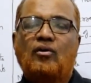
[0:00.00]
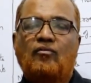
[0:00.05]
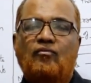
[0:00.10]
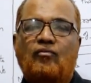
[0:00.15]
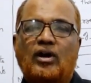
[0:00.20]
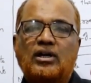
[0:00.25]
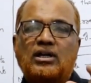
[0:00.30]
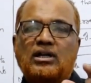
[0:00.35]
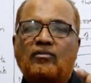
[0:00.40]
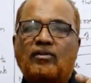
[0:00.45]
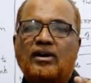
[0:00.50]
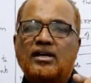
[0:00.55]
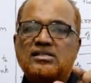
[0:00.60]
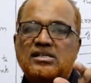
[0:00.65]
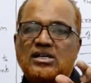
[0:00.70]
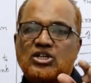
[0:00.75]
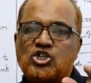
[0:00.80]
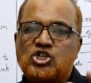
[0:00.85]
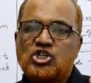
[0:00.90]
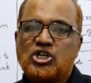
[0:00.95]
Whatever
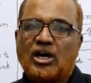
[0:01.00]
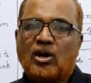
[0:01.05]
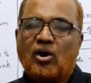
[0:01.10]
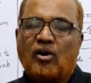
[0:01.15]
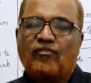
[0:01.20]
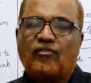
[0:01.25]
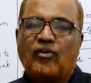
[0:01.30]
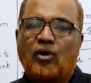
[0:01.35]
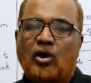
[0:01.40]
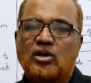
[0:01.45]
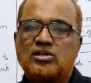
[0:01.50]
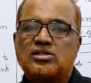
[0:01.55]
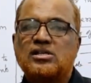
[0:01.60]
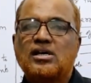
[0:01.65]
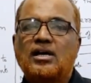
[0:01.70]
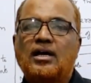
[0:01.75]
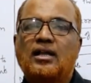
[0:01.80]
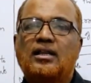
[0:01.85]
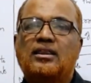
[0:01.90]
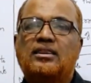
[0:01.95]
is the share of loss,